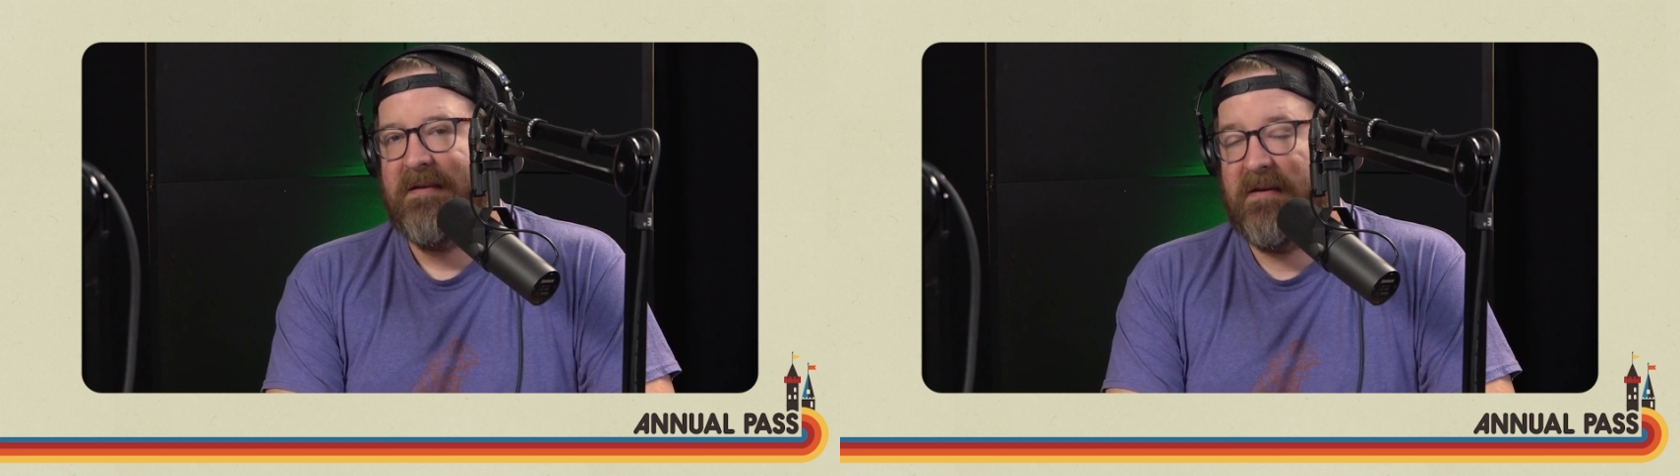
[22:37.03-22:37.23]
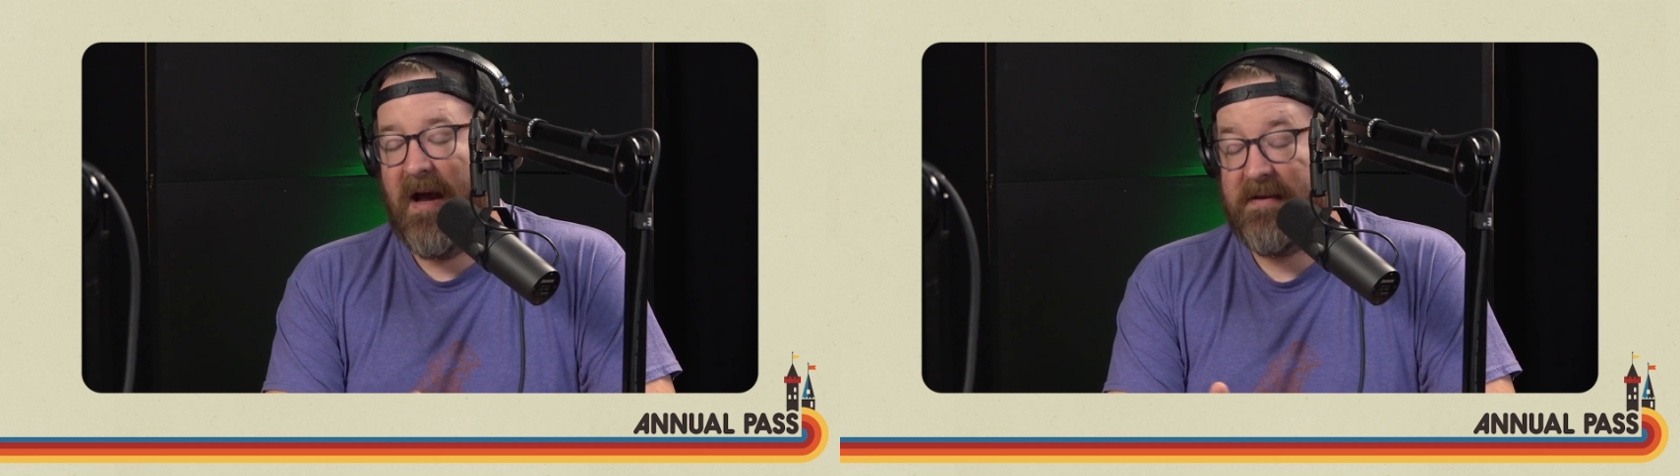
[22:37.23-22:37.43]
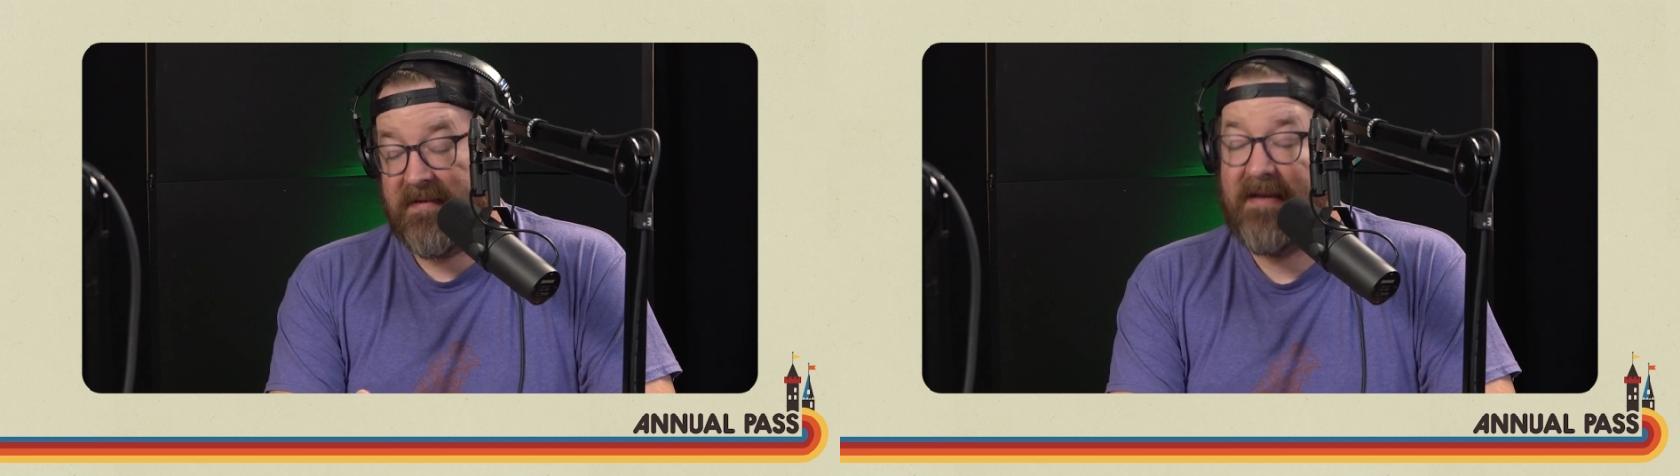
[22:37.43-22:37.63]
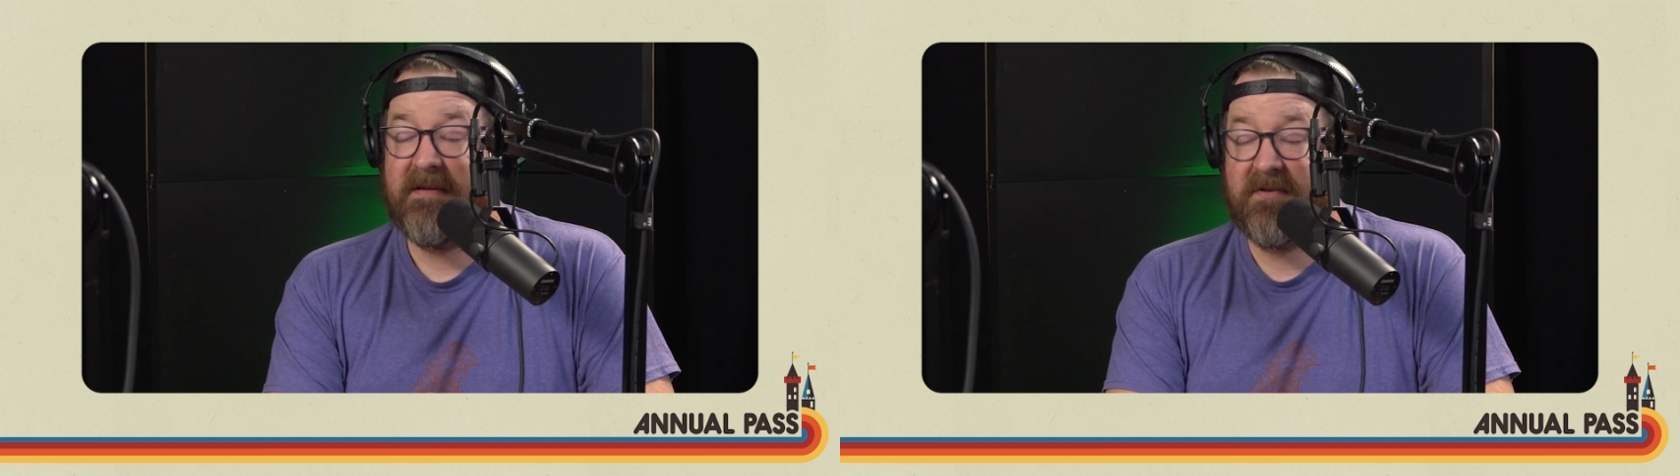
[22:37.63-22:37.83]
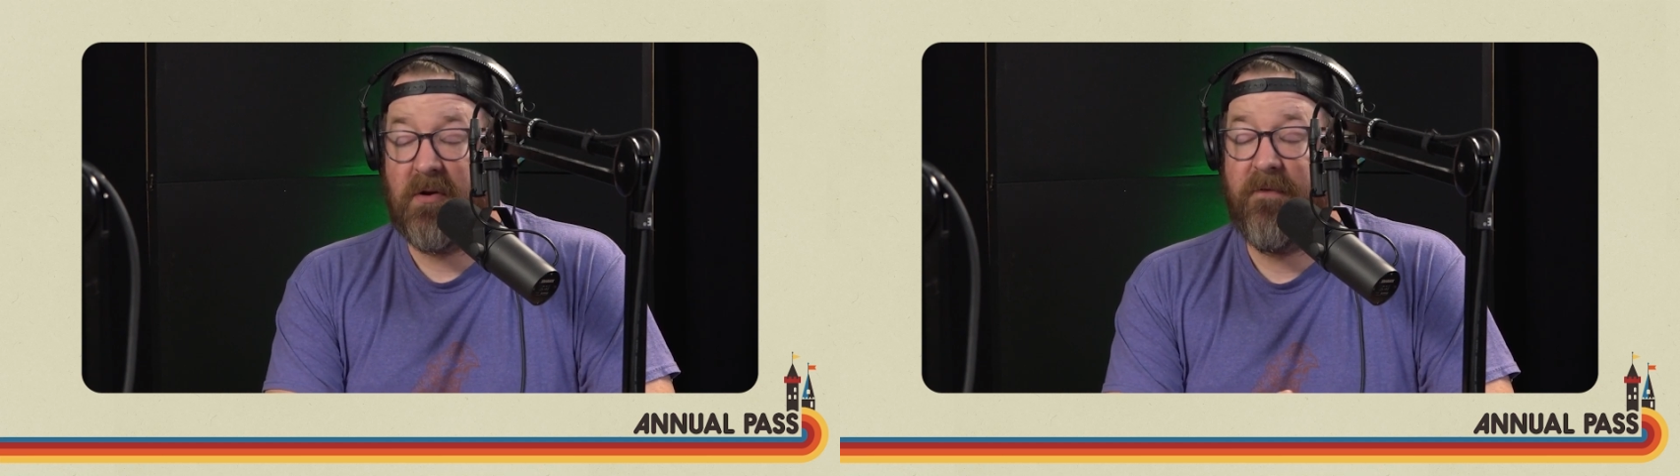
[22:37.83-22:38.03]

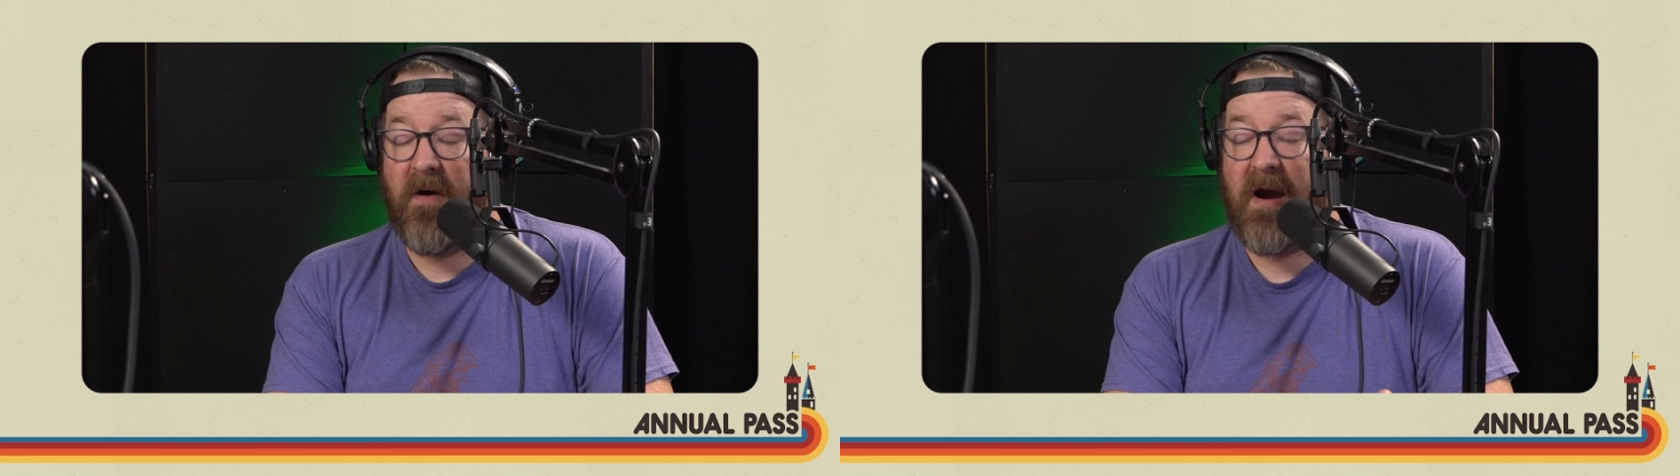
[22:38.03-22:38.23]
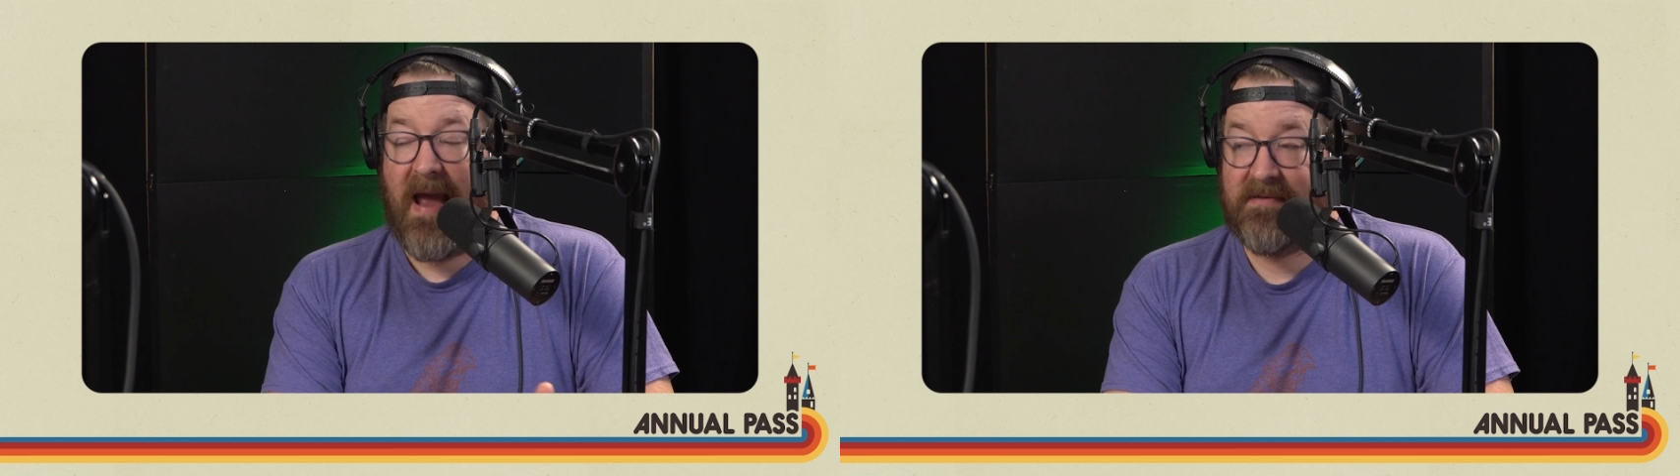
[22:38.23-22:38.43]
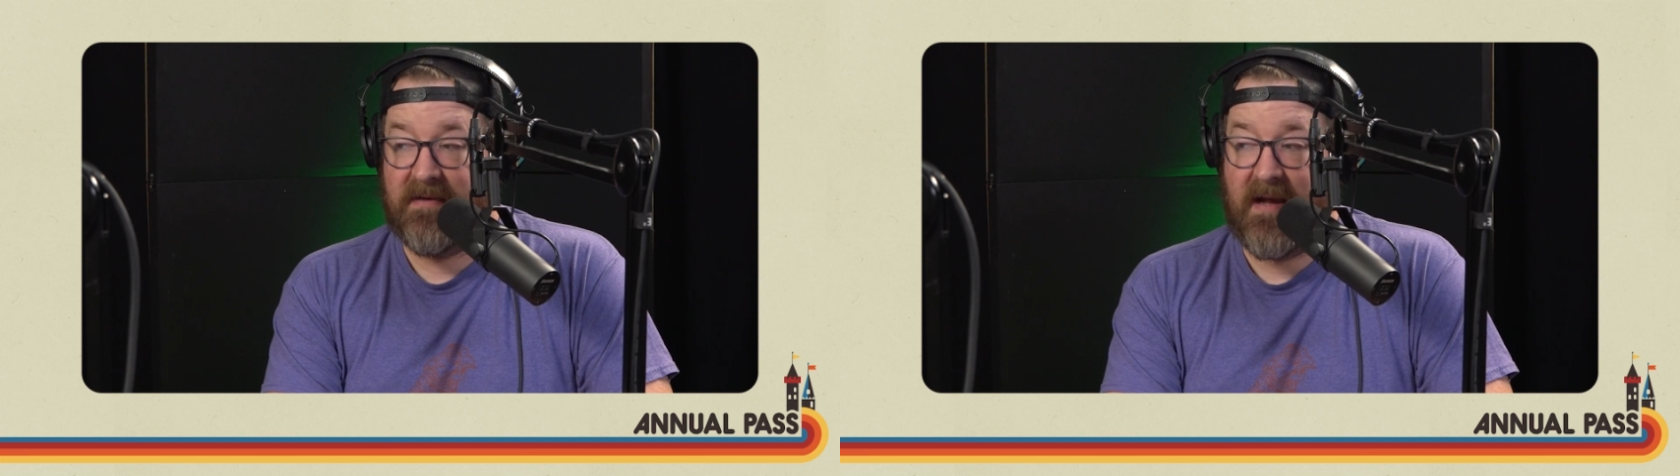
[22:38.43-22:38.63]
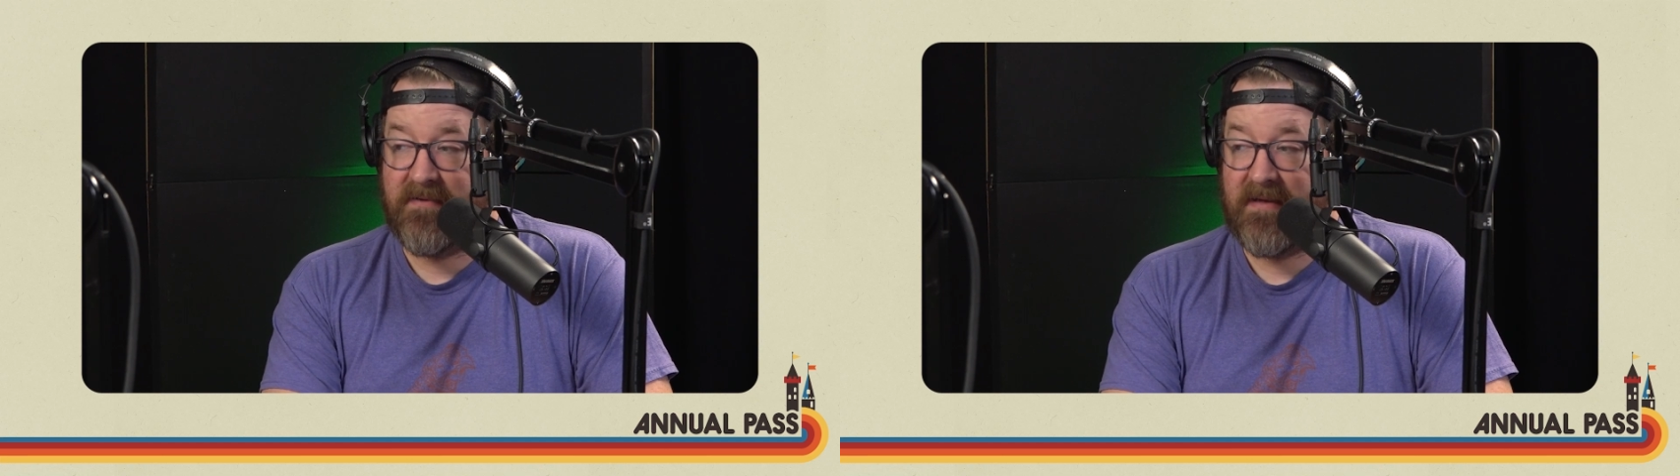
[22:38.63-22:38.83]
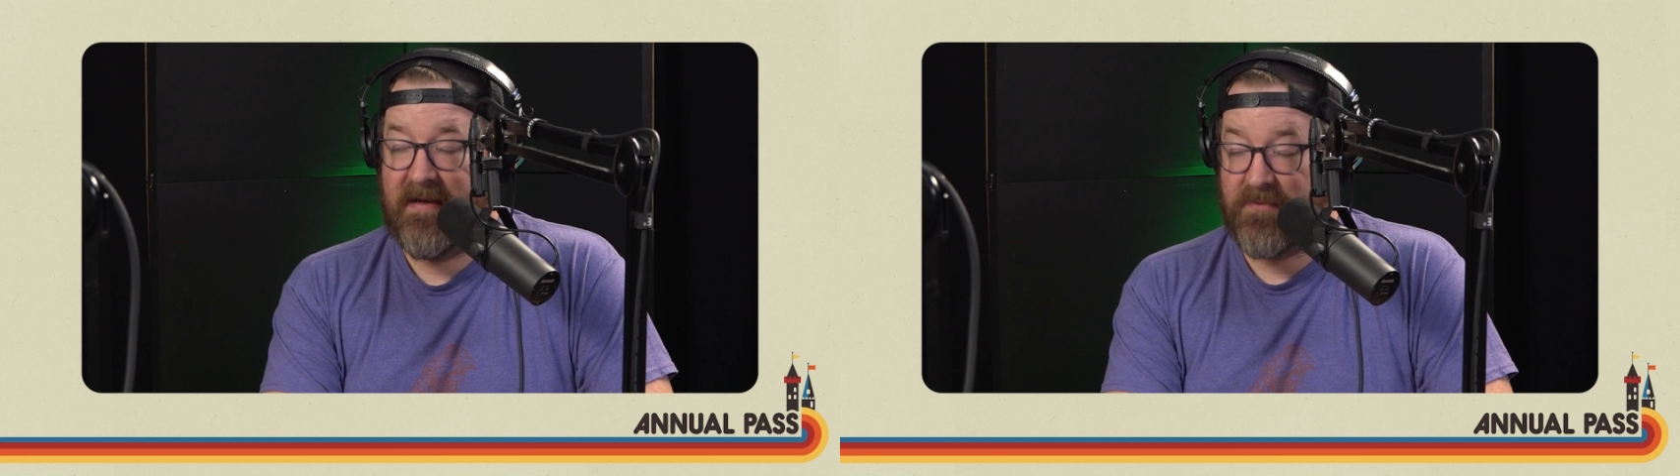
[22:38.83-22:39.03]
DeSantis so far hasn't
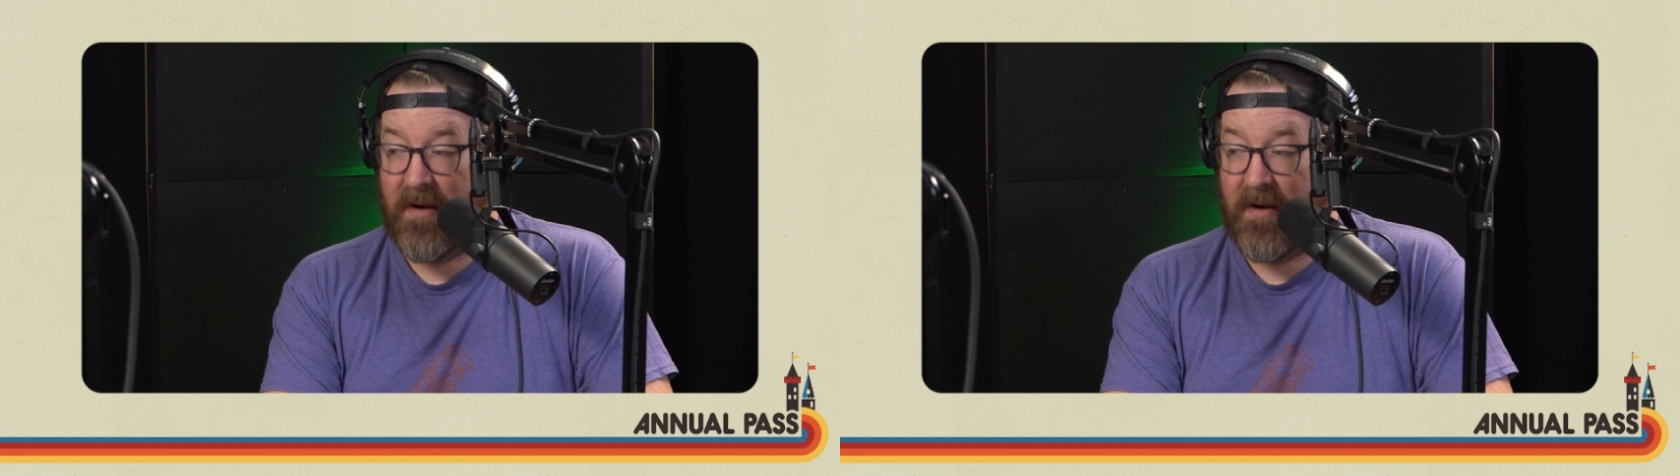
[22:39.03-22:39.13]
announced that he's